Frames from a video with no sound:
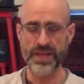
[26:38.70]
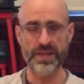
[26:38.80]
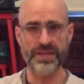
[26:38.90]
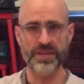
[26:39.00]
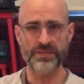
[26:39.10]

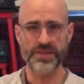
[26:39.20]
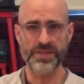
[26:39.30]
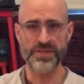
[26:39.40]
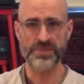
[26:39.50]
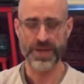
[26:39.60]
then to
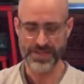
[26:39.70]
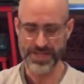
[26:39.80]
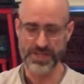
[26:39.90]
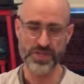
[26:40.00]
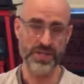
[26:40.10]
finish this
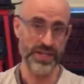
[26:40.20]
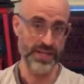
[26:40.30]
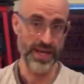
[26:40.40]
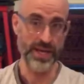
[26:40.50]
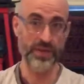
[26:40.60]
meditation,
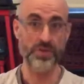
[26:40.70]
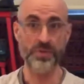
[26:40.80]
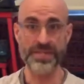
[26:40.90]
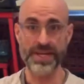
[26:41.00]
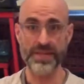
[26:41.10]
inhale, you
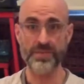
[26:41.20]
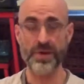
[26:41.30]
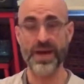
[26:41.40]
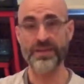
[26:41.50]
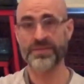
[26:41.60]
retain the
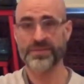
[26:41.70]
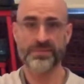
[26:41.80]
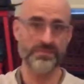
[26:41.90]
breath.